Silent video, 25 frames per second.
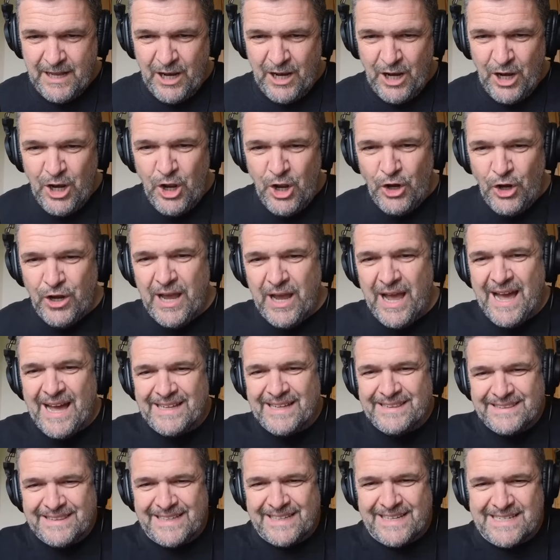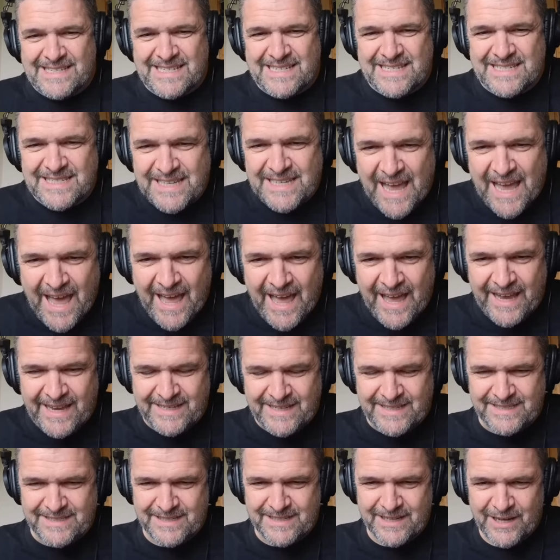Look at the
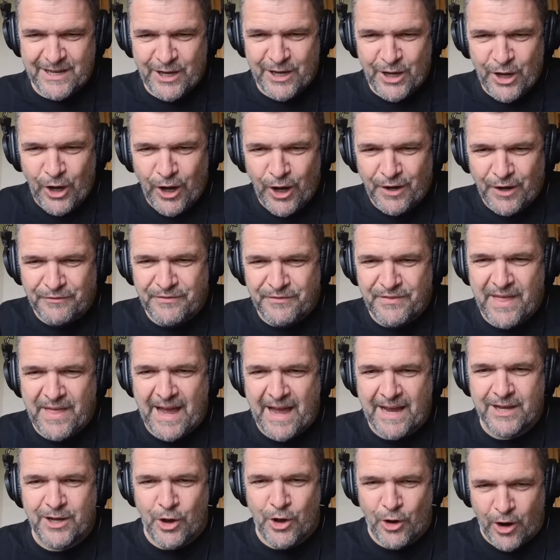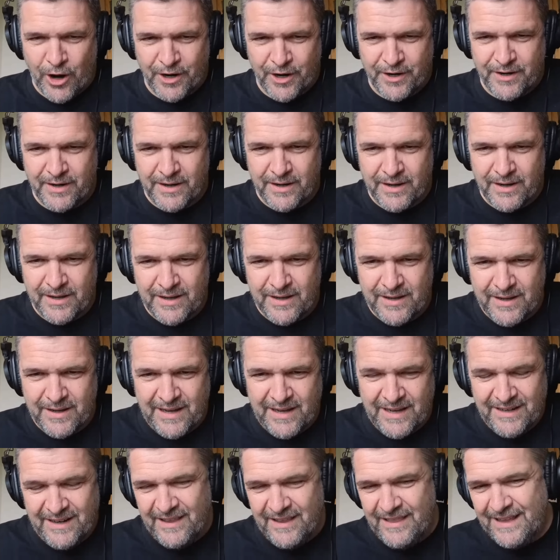size of that garden.
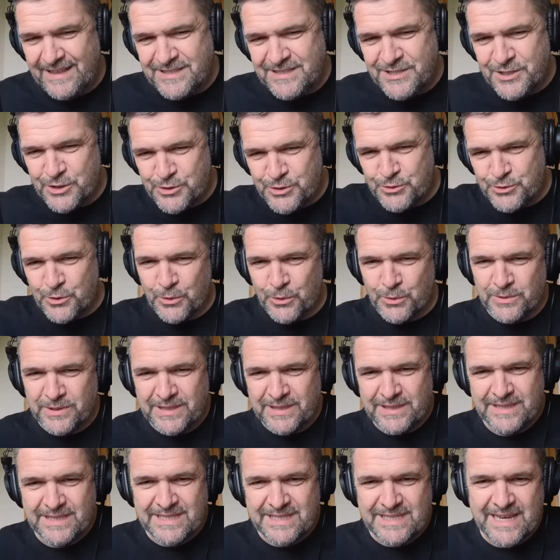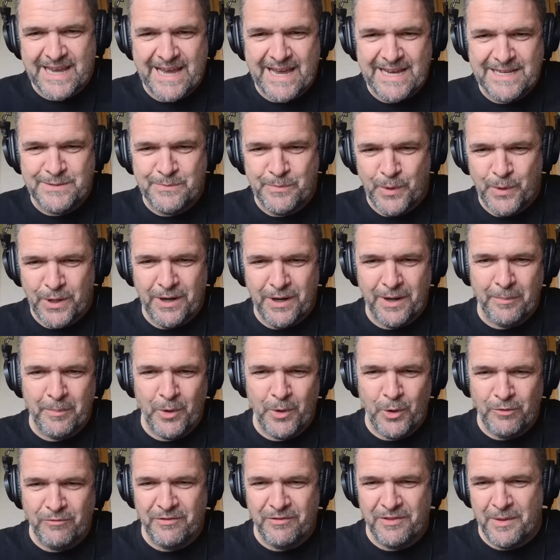Now, that's a drone that this guy's put
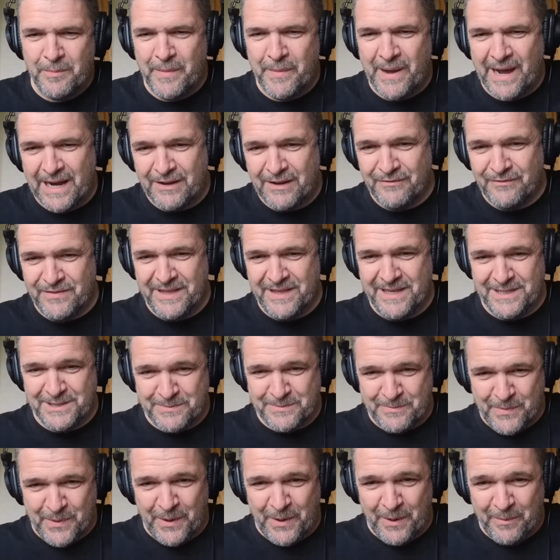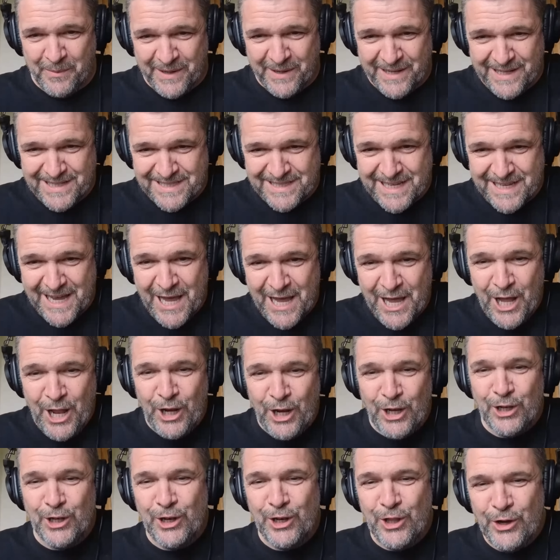up over the back of these properties.
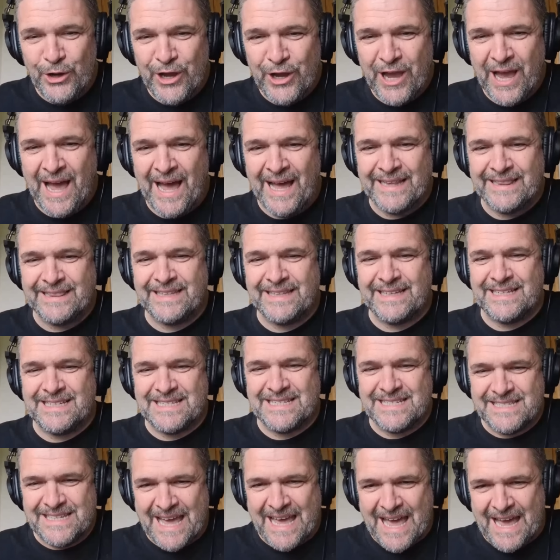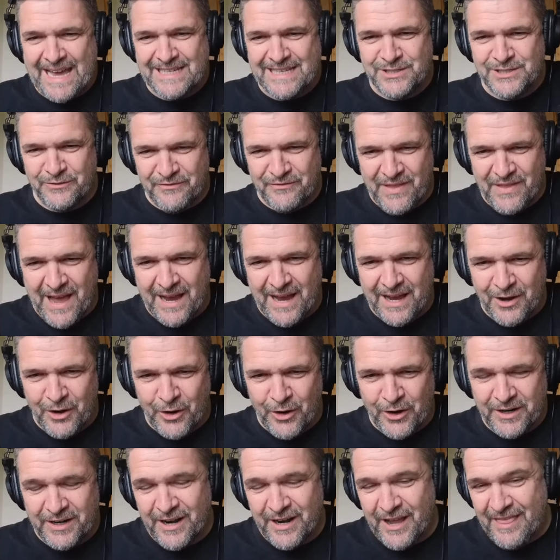Look at the size of that
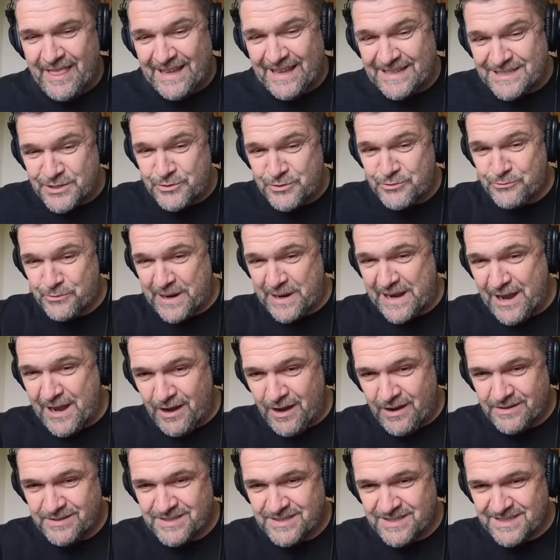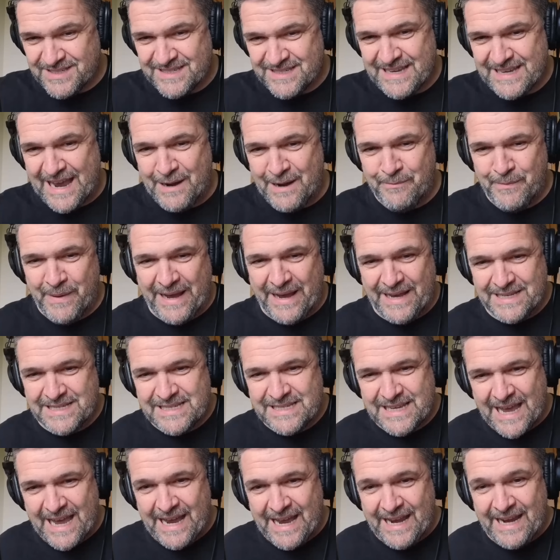garden. Now, that's 3 houses side by
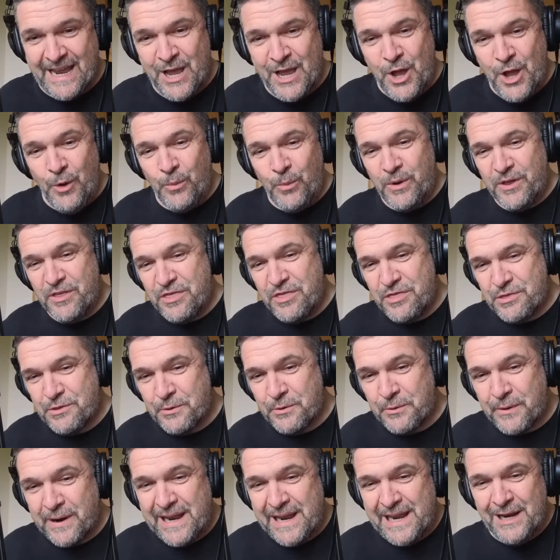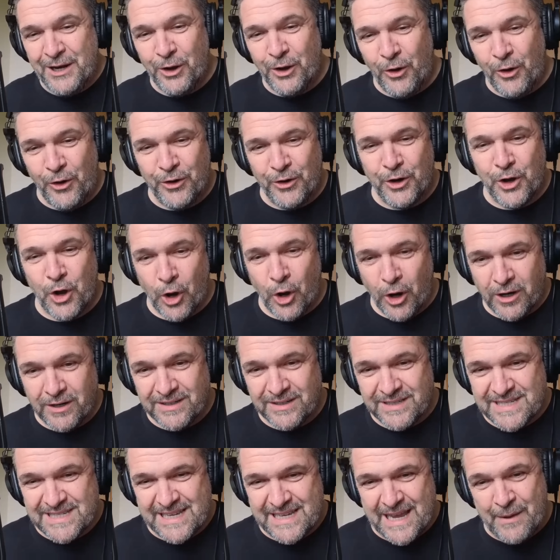side with 3 long
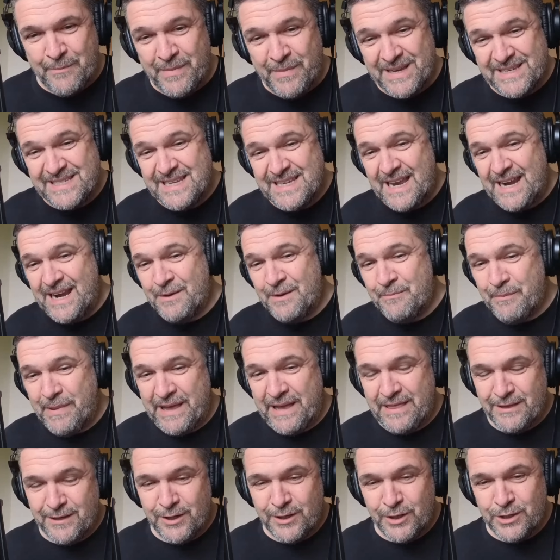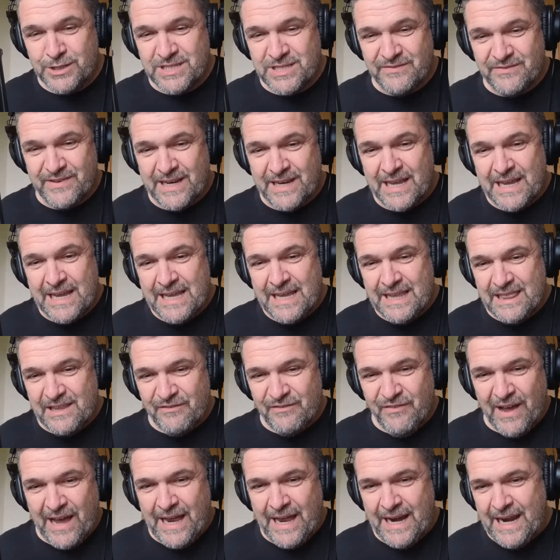gardens side by side. And by the looks of it, they've
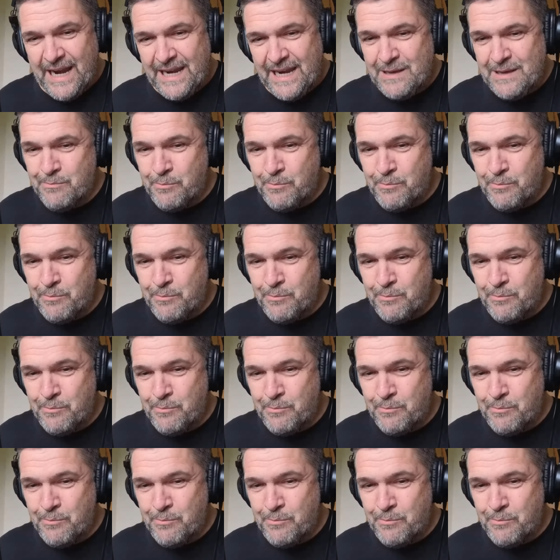had any